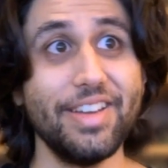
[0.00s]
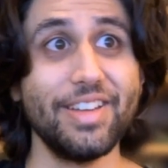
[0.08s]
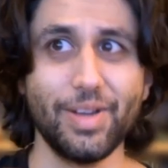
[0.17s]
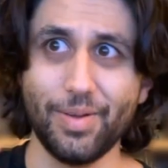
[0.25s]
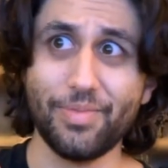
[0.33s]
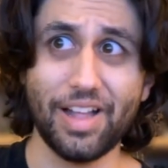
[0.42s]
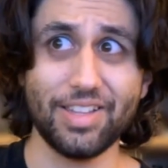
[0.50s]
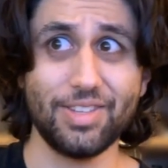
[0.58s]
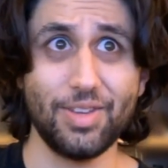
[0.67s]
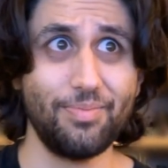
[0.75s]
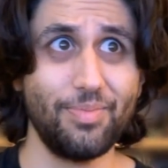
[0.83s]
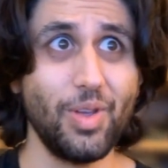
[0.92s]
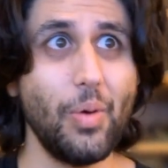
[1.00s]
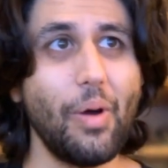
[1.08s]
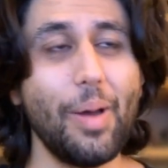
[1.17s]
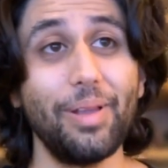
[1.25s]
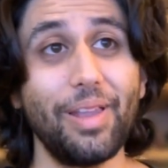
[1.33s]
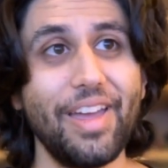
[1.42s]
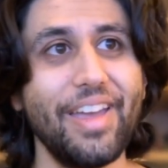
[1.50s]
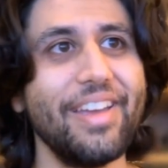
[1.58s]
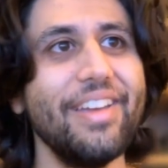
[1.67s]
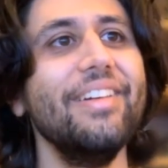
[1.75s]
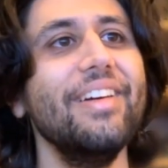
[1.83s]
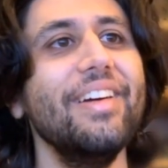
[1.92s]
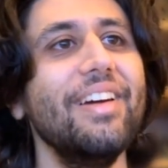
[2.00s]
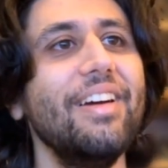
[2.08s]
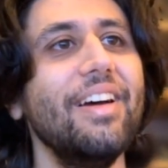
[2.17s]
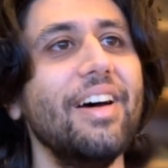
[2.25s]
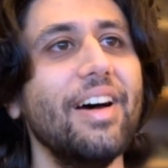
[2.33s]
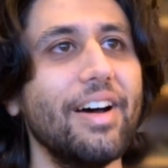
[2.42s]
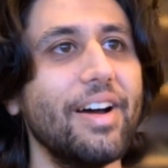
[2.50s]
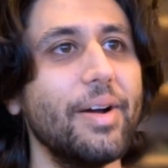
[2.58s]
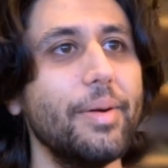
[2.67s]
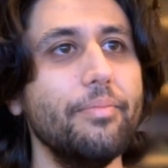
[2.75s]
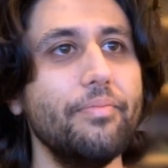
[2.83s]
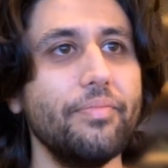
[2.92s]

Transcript: so that's who I'm playing um,